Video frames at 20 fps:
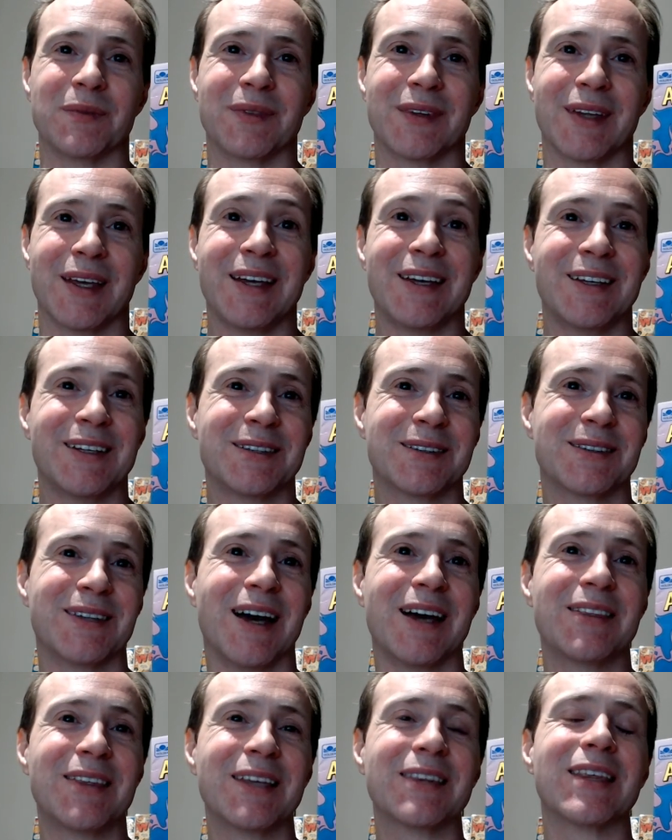they I
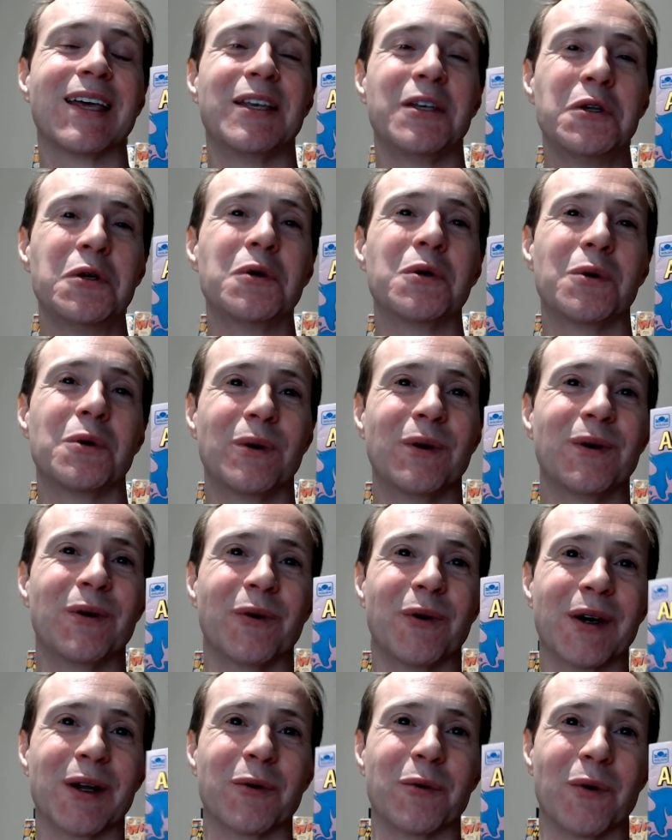think they knew what
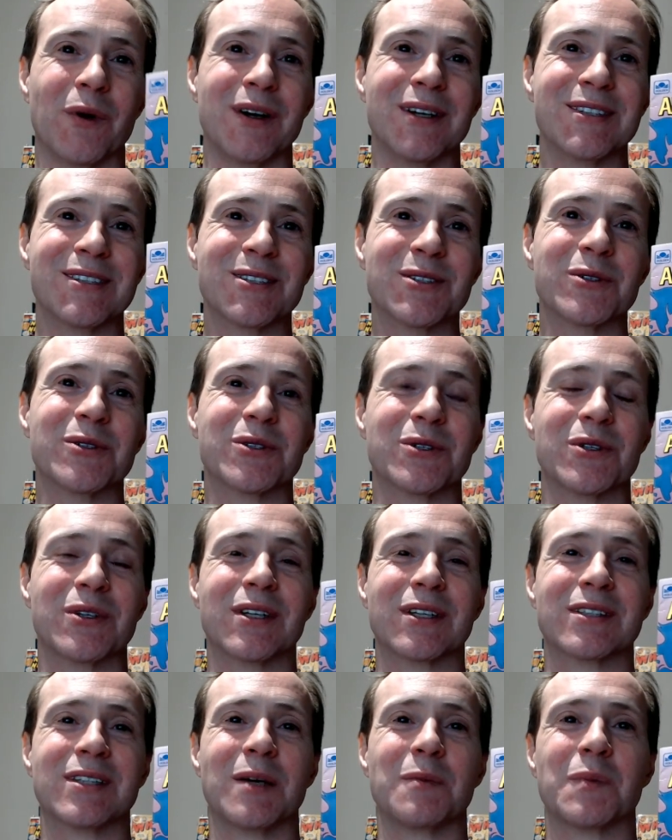it was to a certain
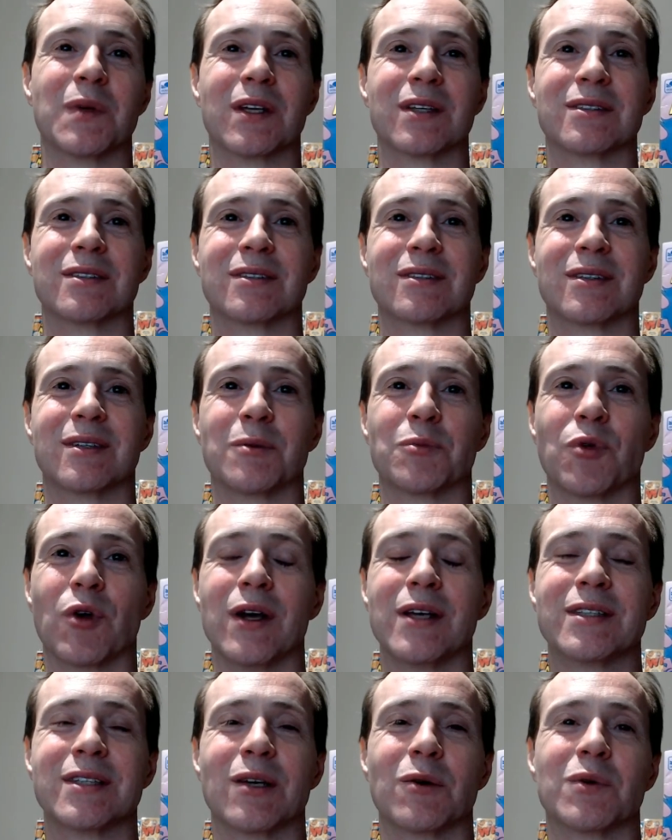extent because the
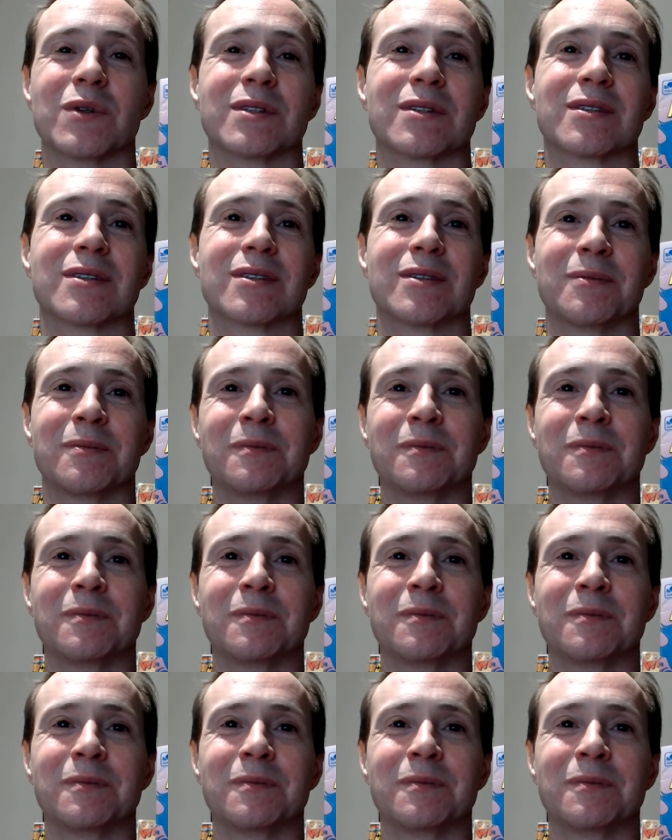pricing was